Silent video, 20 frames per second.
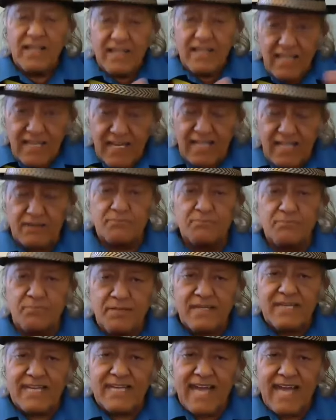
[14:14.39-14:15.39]
Live,
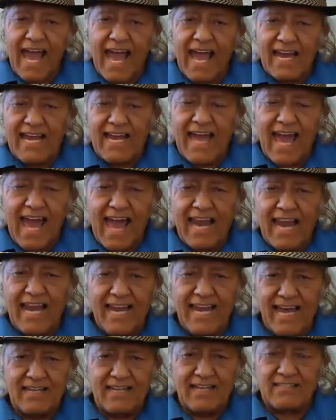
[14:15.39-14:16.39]

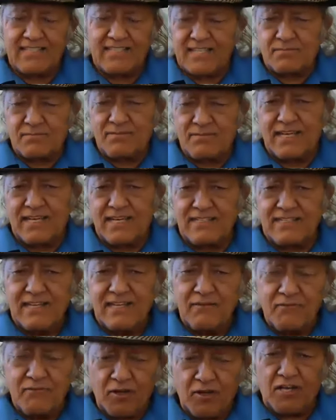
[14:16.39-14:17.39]
B-L-L-L. That's my
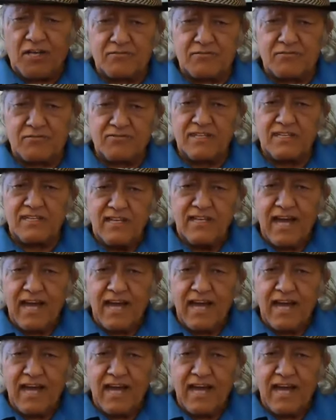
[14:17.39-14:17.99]
philosophy.